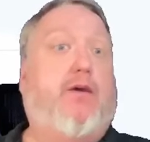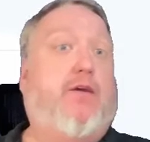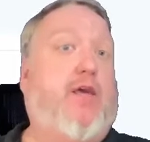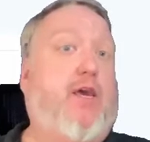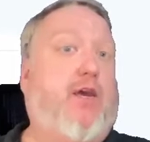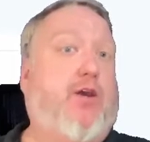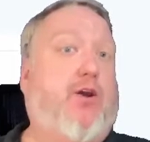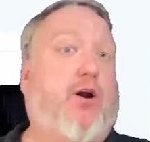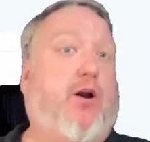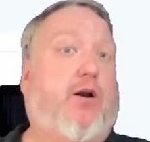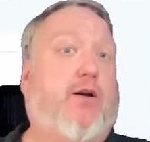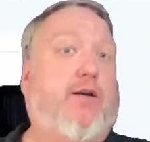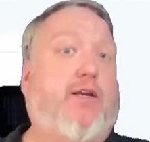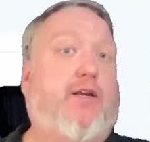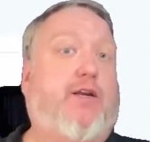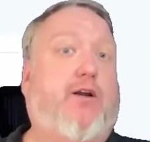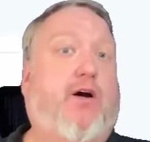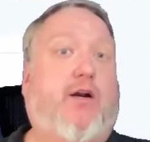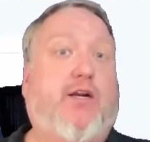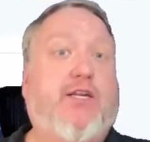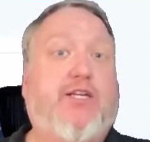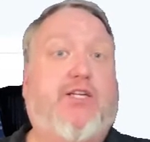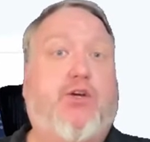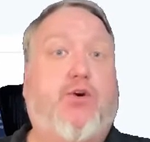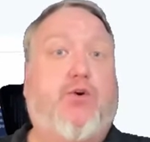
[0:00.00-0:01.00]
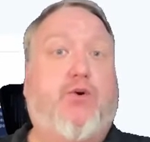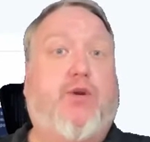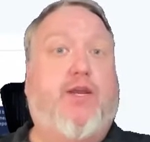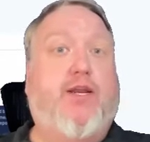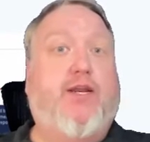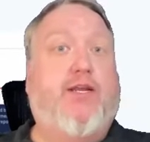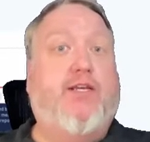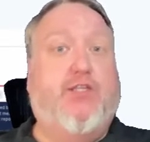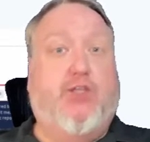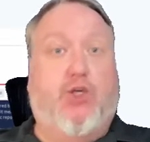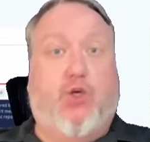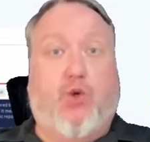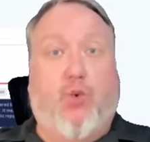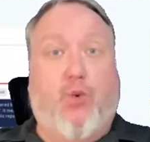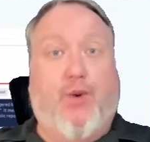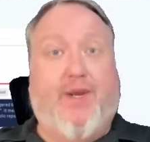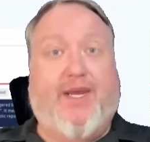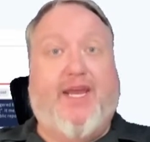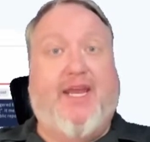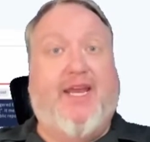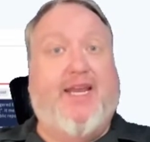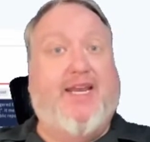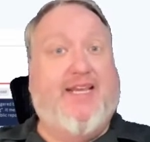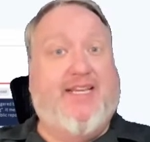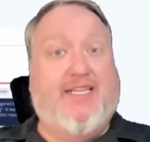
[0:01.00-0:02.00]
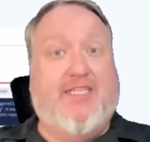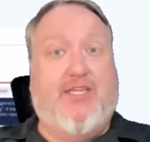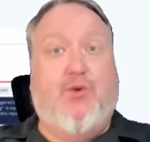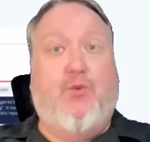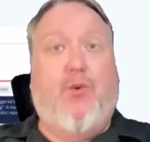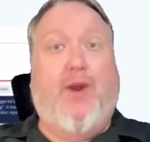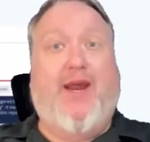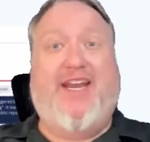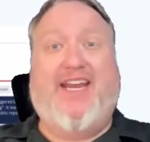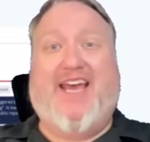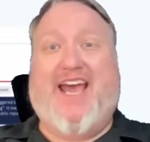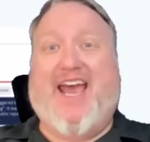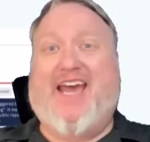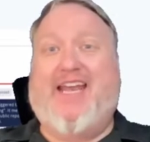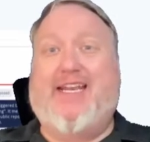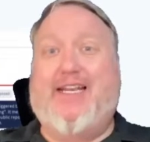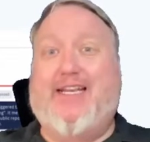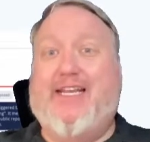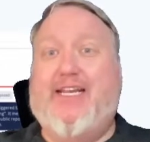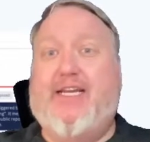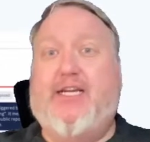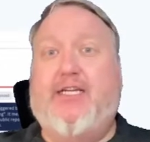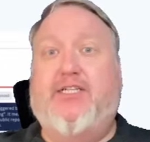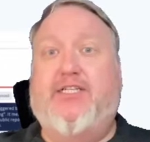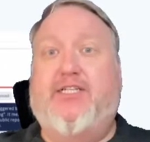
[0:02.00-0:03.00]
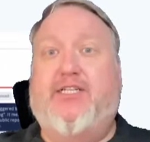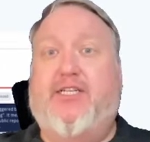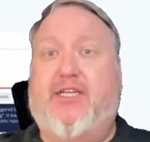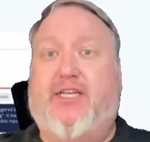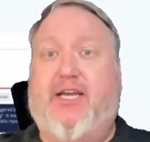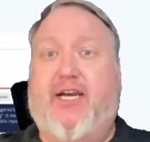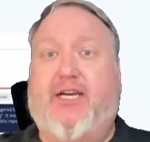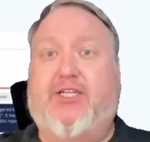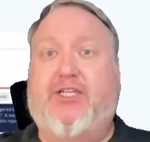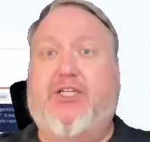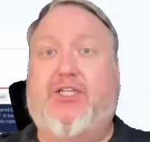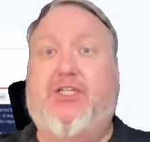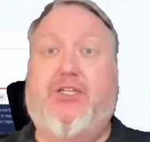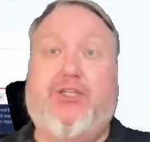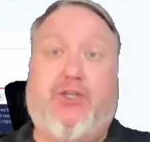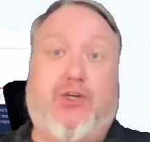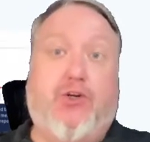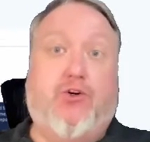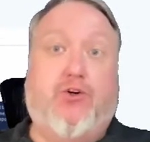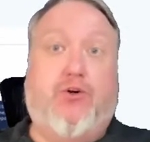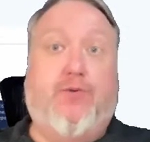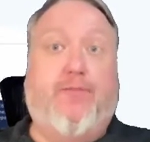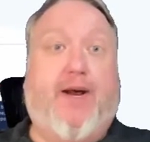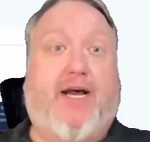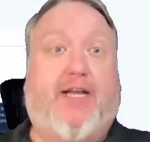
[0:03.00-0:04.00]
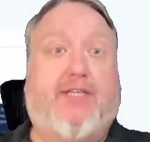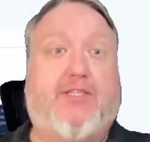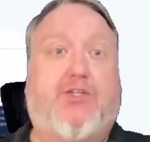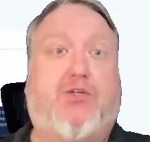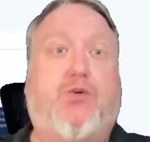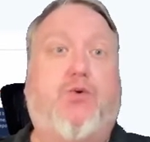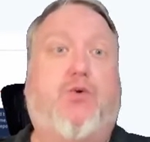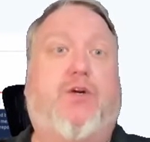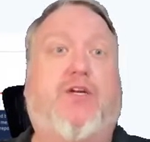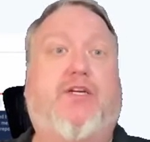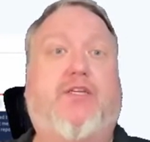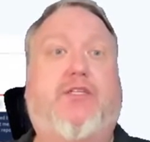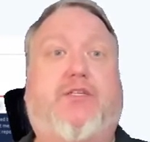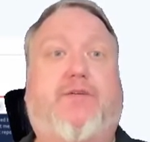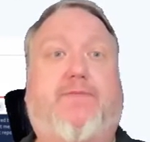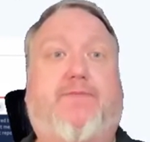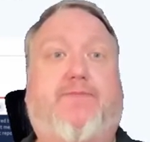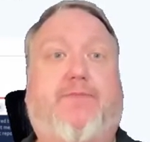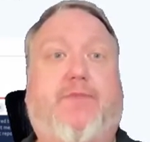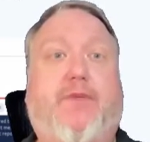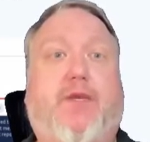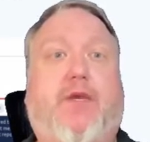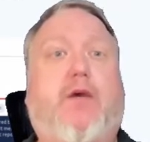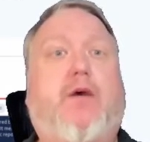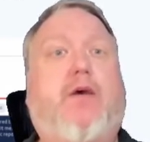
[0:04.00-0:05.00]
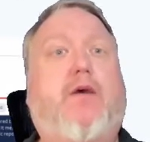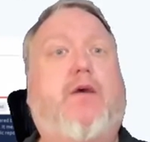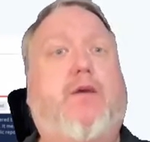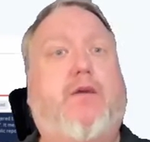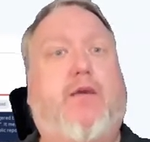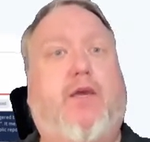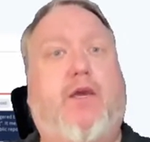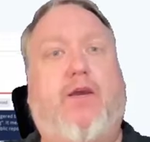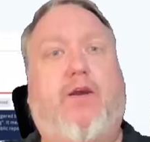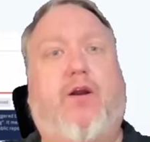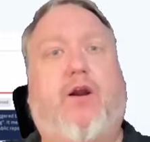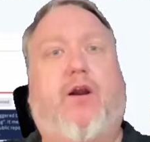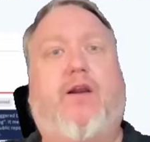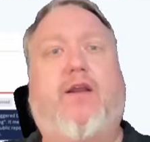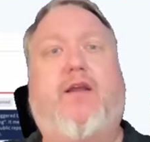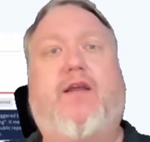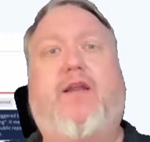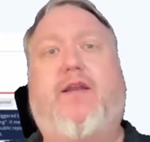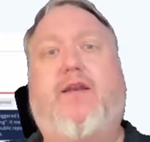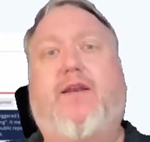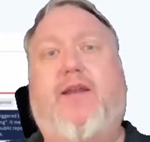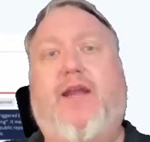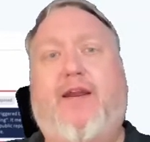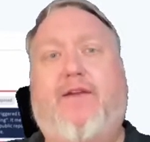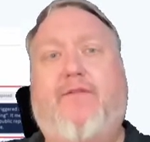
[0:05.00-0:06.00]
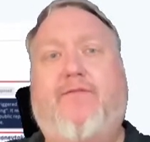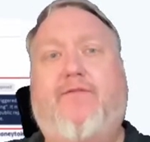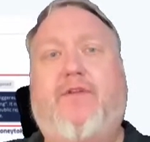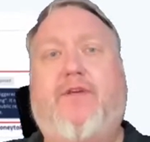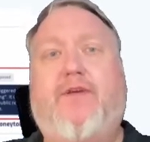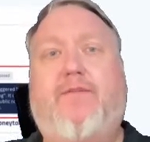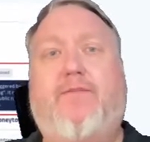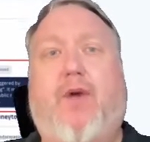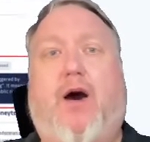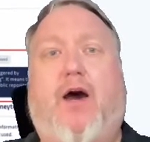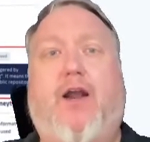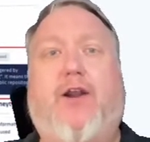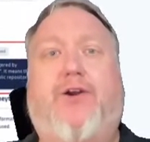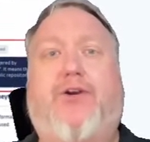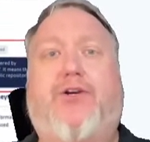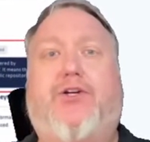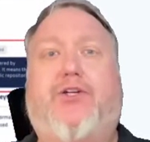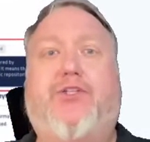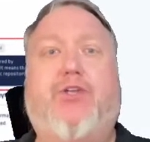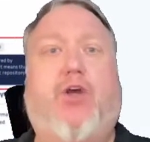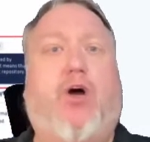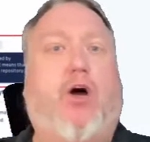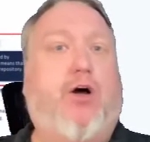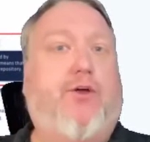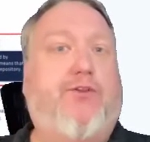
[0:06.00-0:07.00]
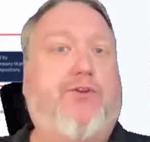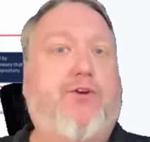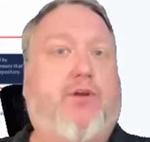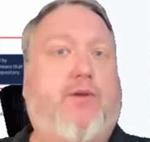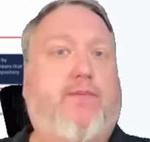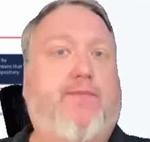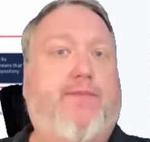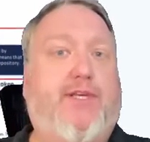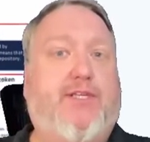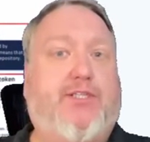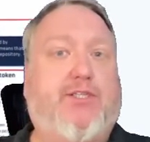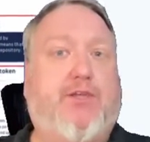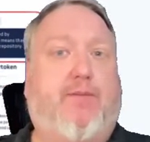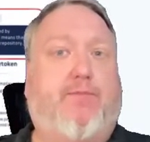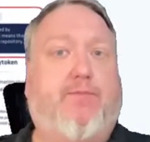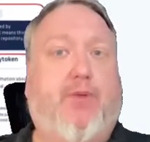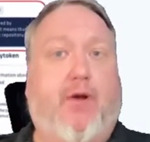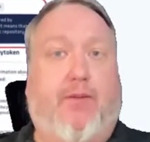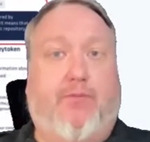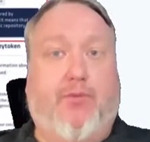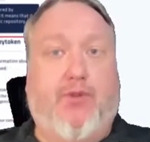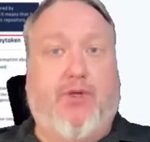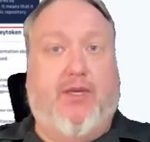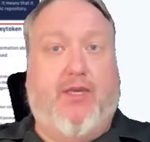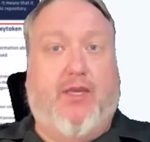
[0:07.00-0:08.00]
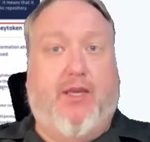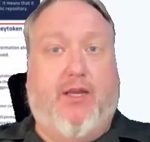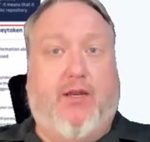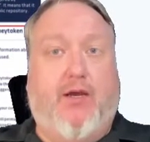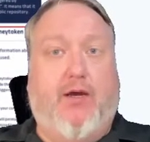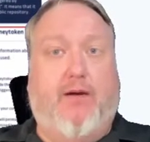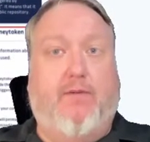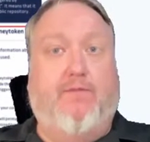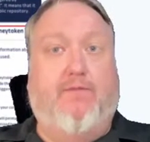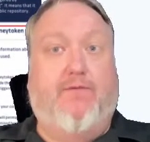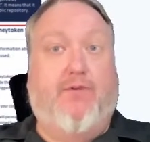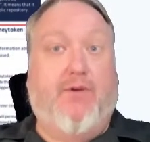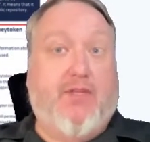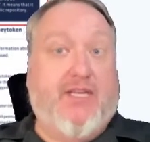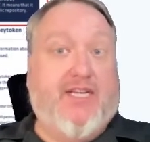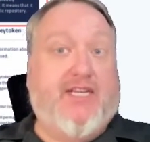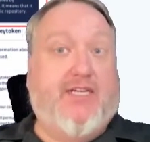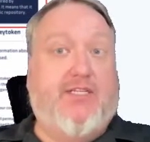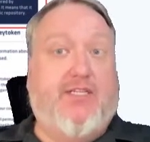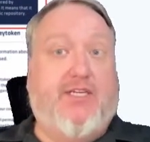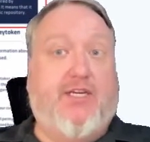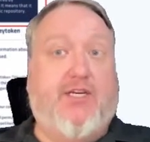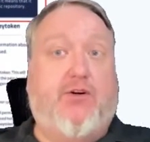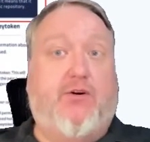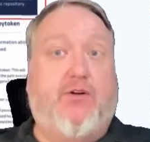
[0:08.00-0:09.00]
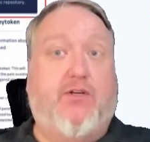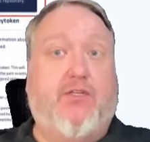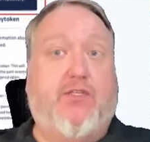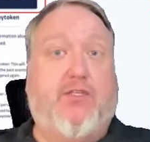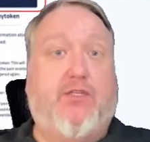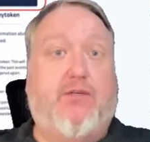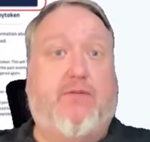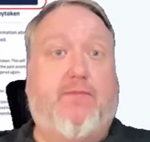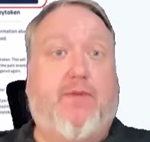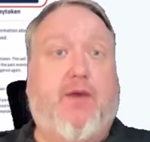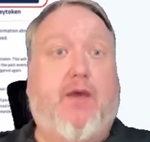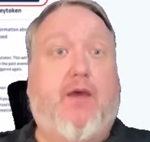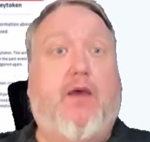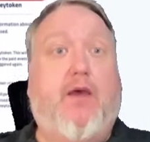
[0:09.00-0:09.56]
Git Guardian Honey Token is a quick and easy way to add leakage detection to your repositories. Git Guardian natively monitors all the commits on public GitHub for leaked secrets.